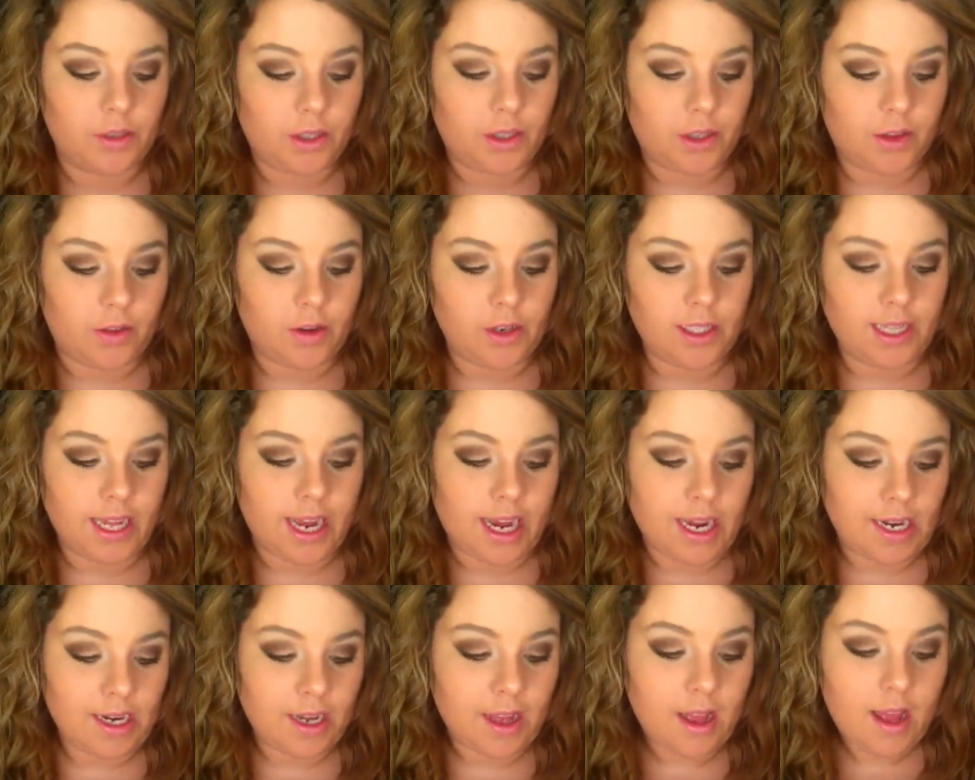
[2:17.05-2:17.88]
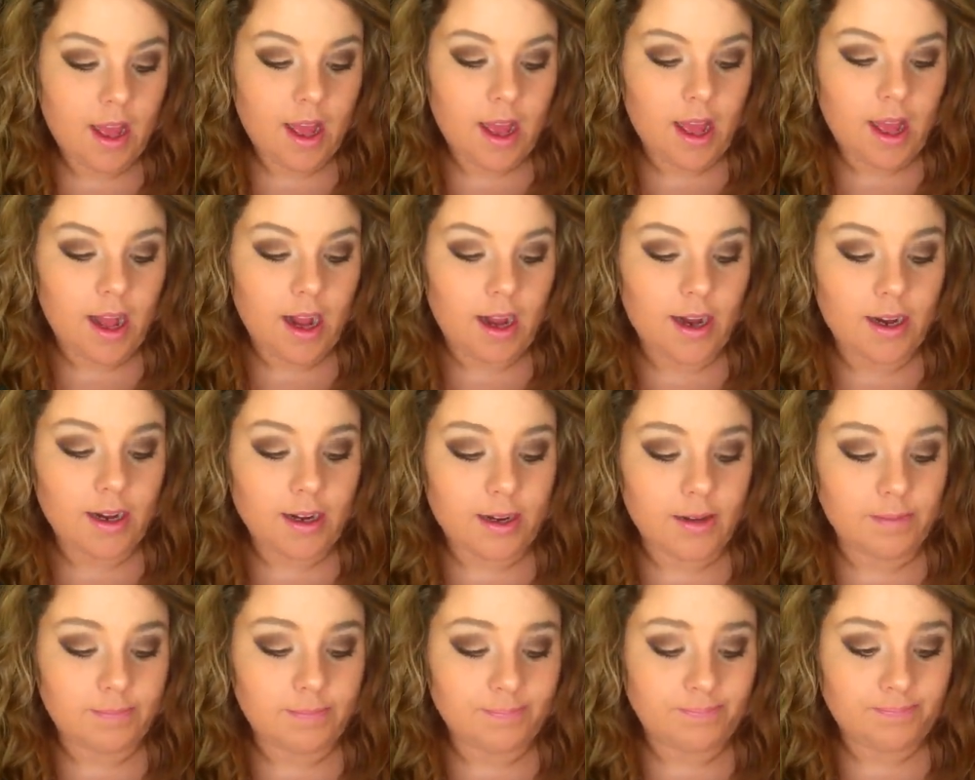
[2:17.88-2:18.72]
So there's that.
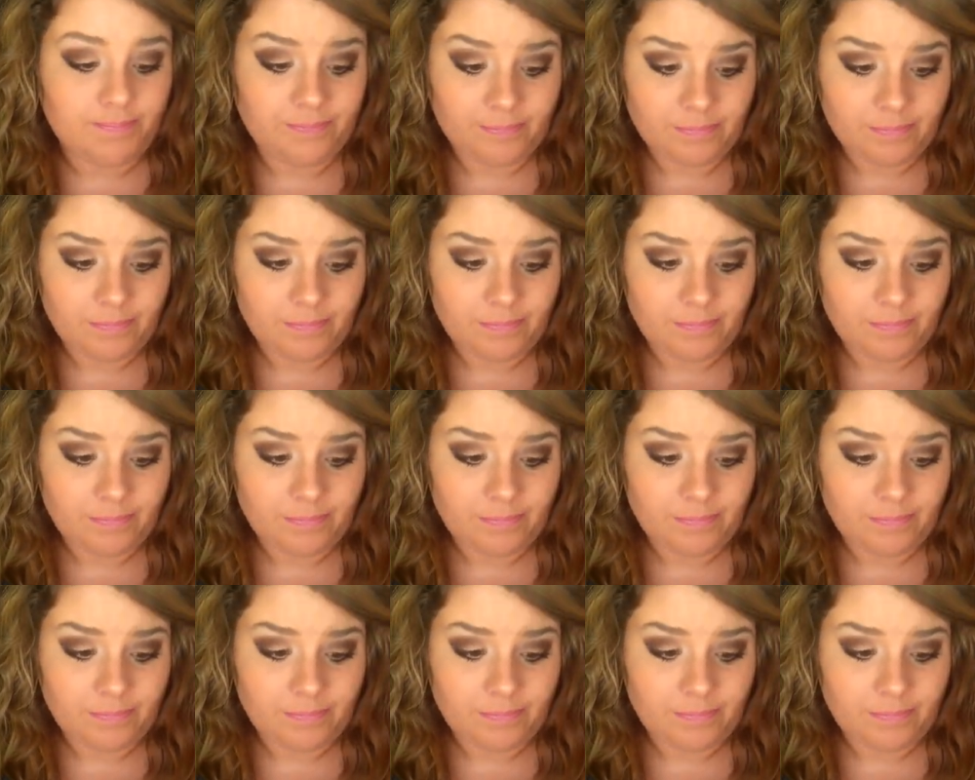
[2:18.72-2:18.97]
Um,